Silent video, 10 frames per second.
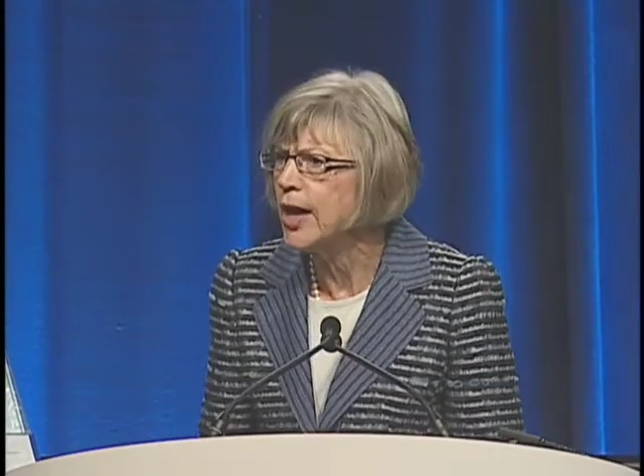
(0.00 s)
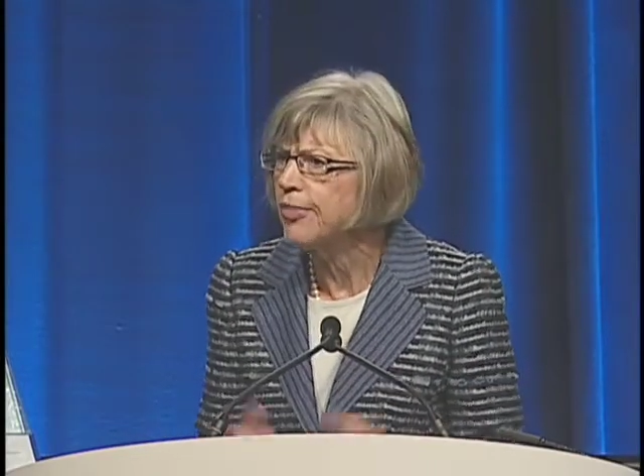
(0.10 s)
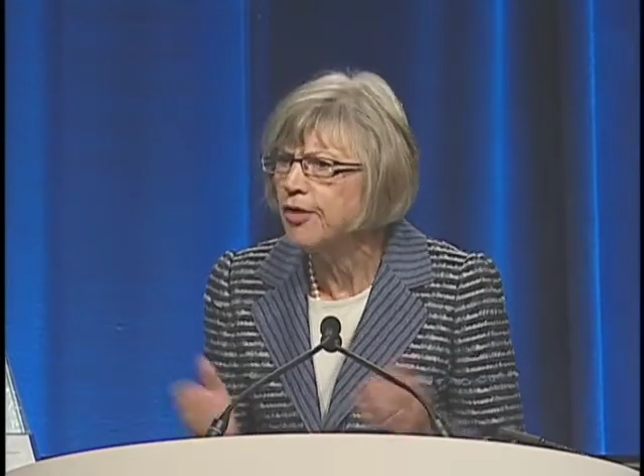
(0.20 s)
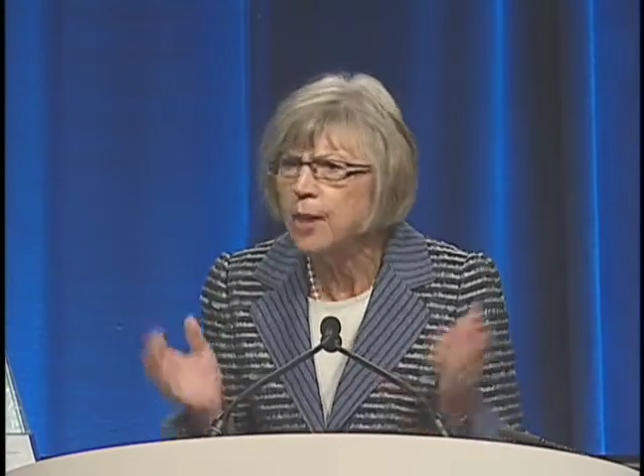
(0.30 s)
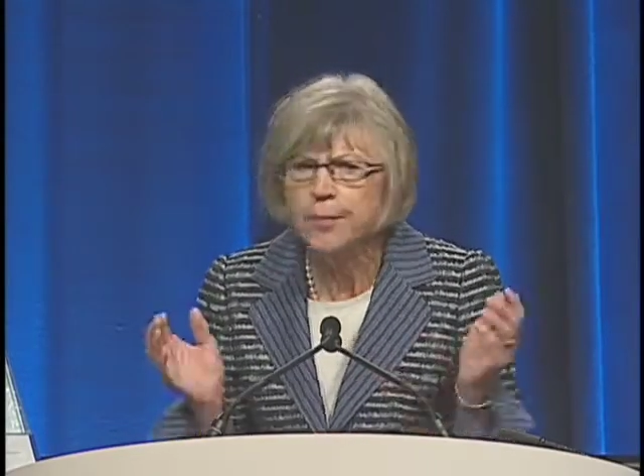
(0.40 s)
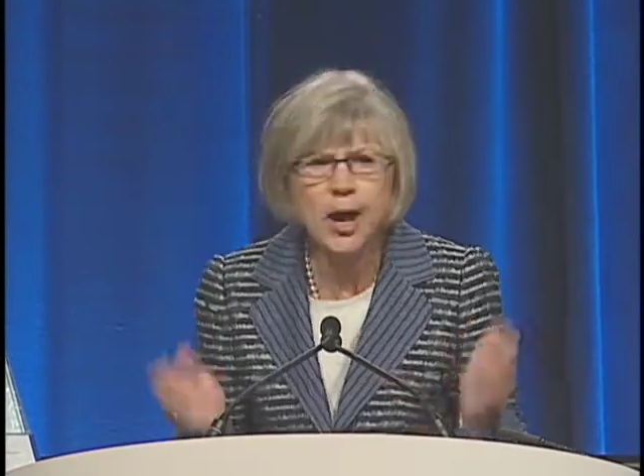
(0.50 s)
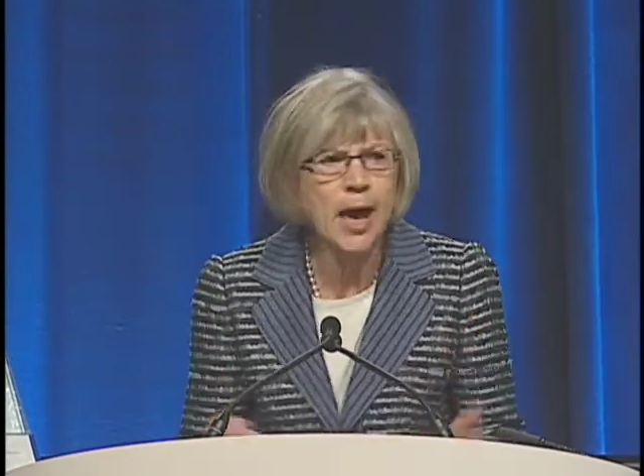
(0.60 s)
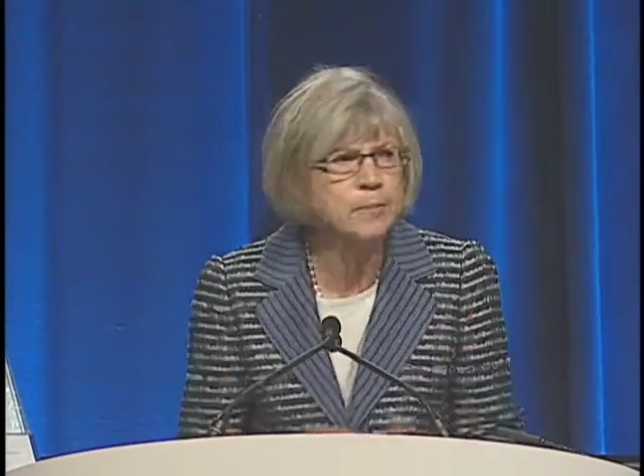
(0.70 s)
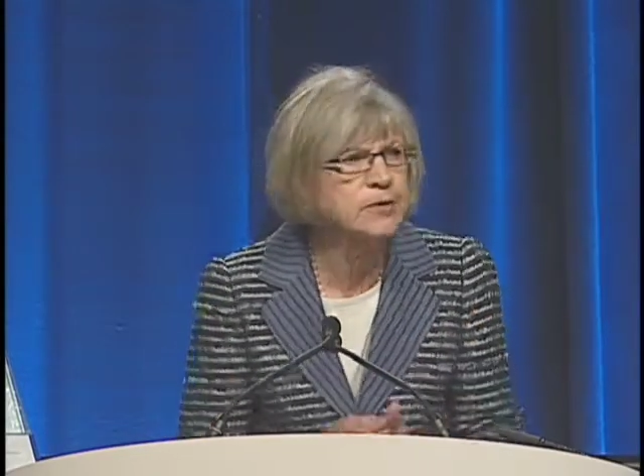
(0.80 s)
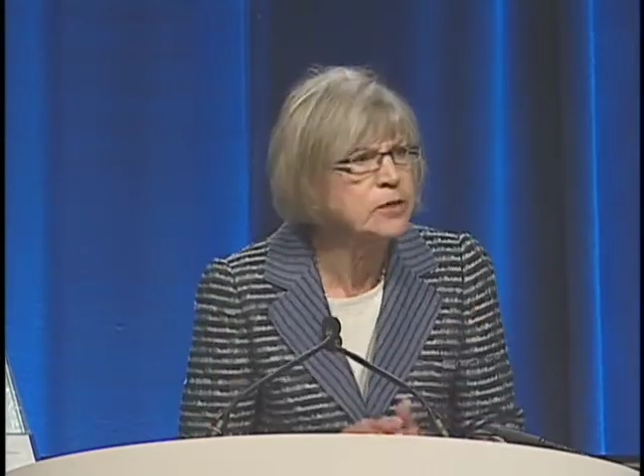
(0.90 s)
I thought
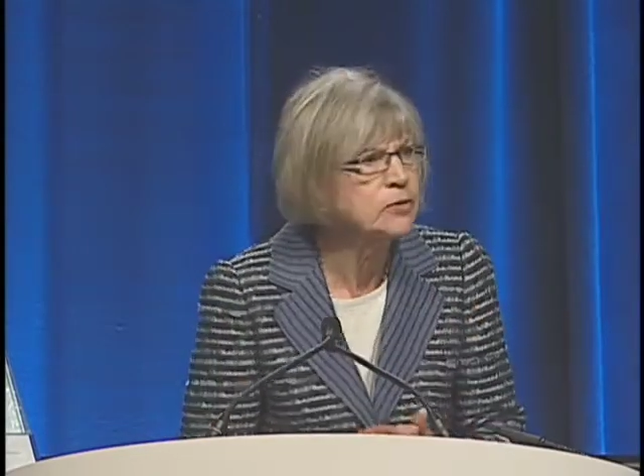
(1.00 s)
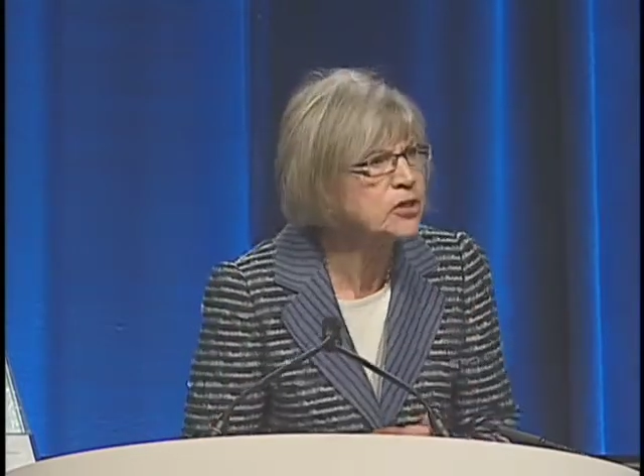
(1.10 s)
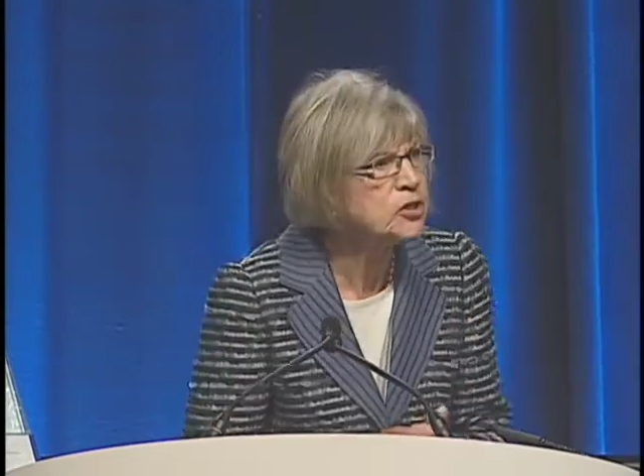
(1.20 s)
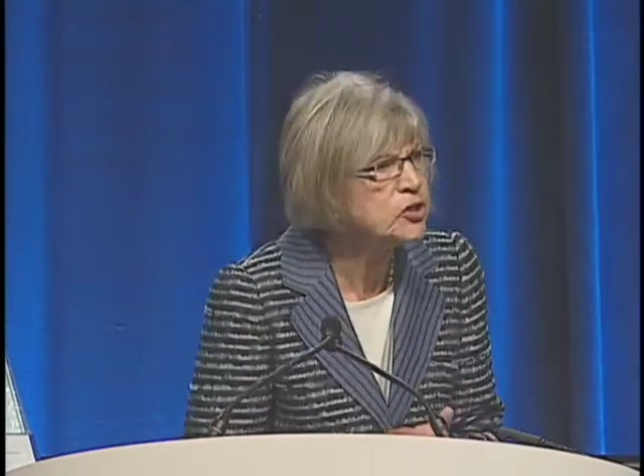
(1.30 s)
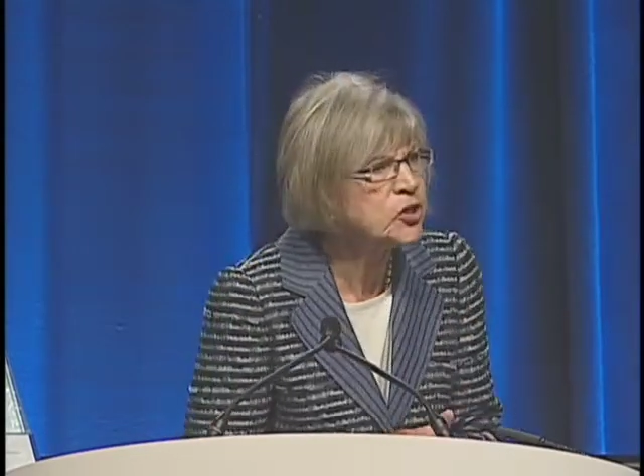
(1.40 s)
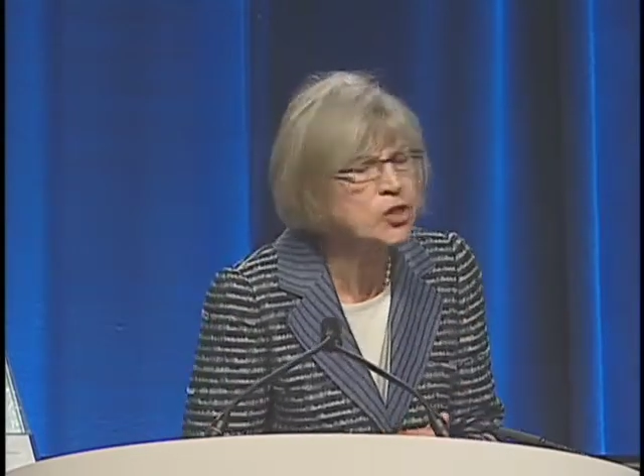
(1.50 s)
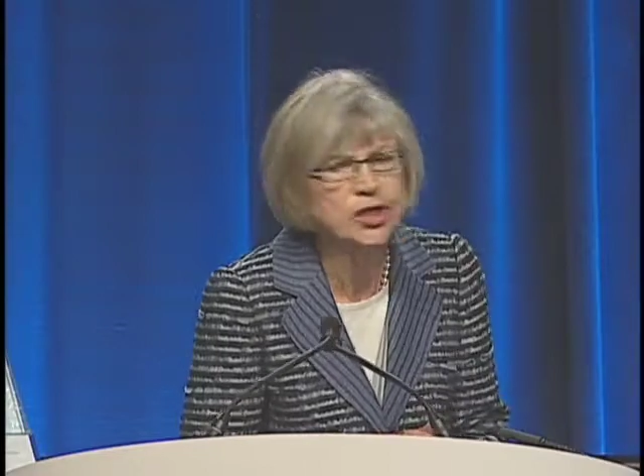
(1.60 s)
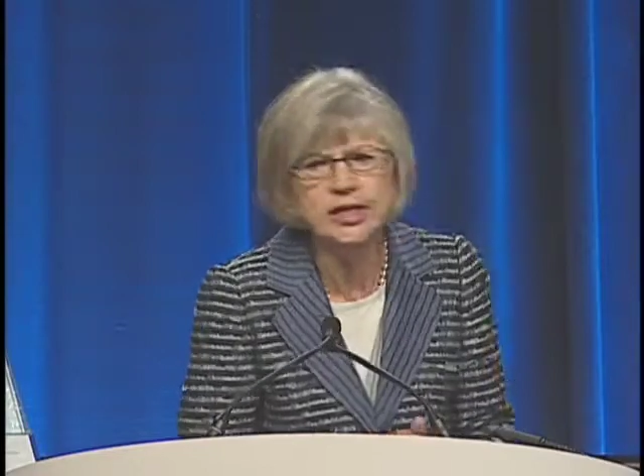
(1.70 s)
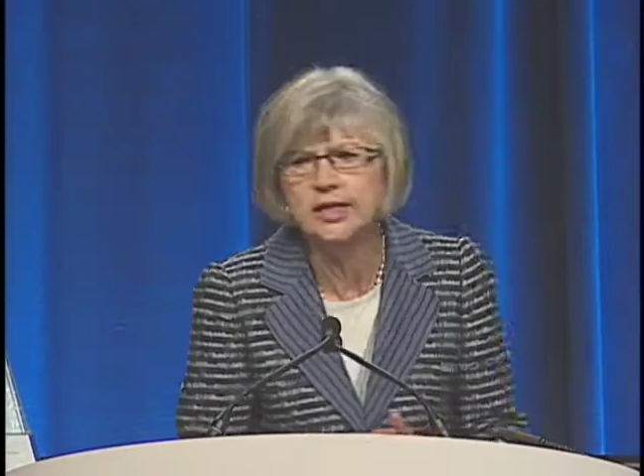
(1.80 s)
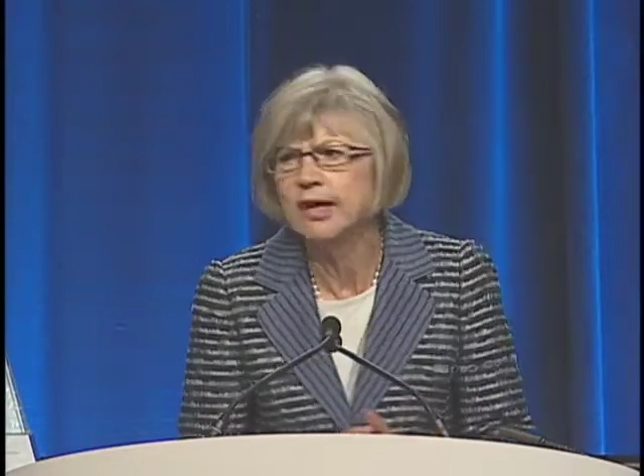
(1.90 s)
perhaps he was concerned
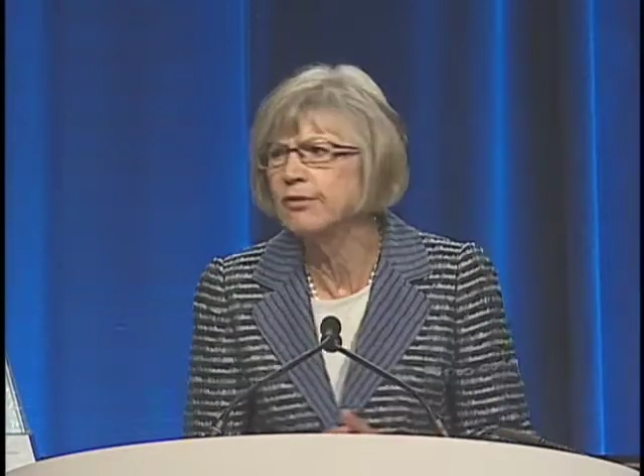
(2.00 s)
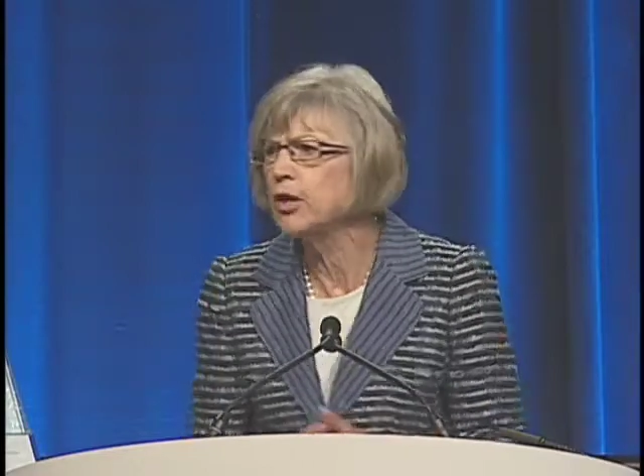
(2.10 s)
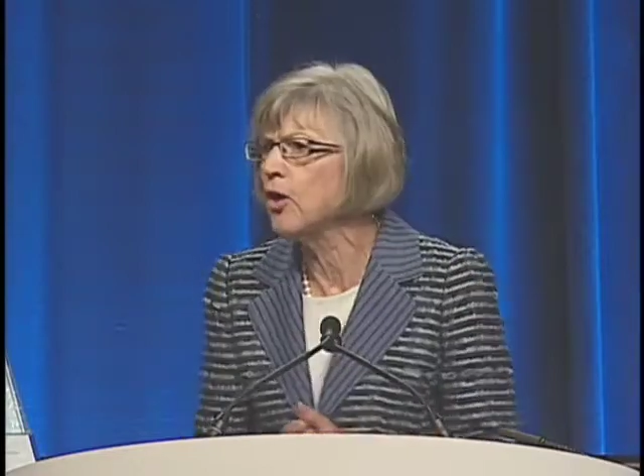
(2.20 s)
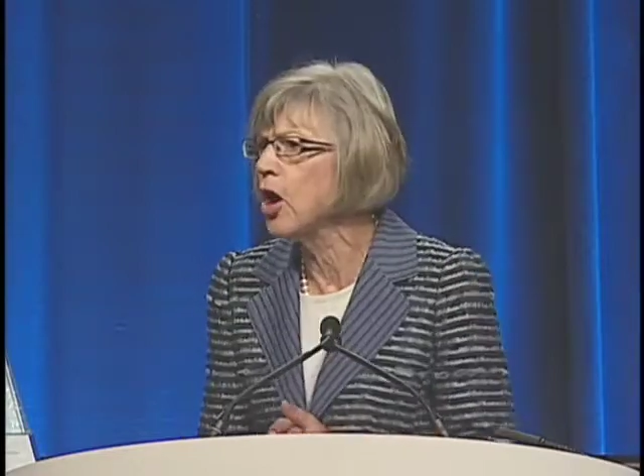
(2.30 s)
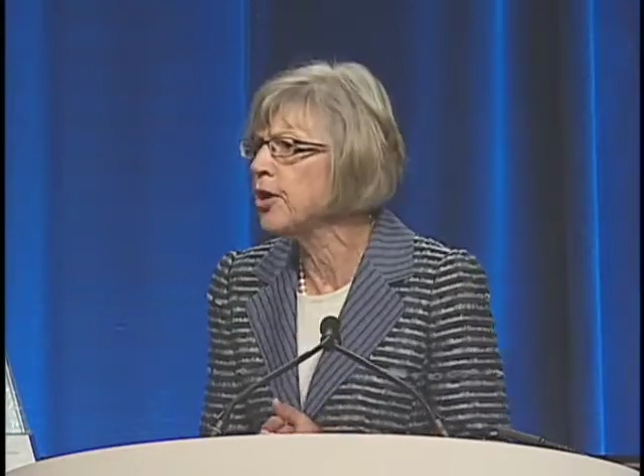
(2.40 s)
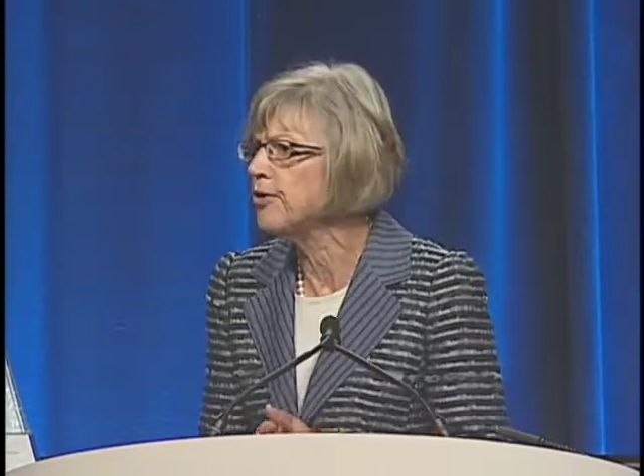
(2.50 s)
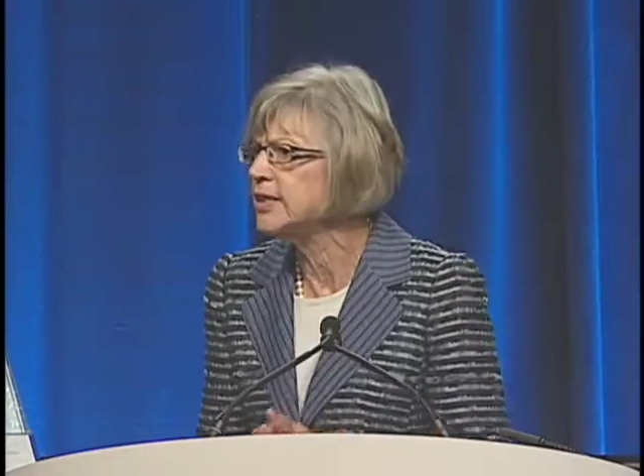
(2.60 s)
he didn't have a lawyer.